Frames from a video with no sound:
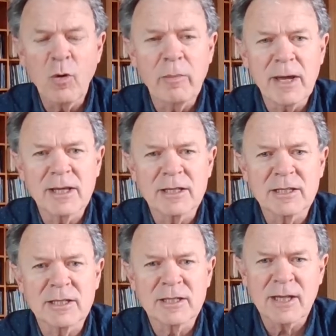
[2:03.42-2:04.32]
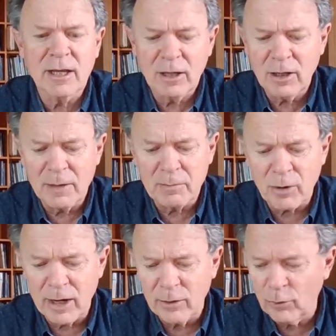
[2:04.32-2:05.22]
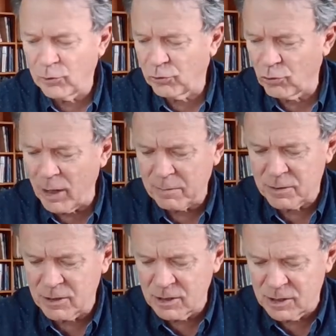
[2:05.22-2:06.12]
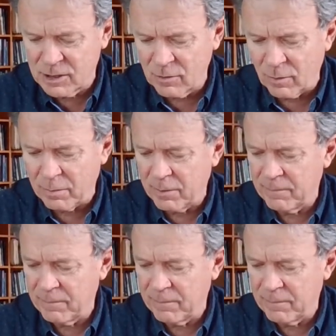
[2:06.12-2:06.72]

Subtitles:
we'll make it saddle and bridle, straps and stirrups.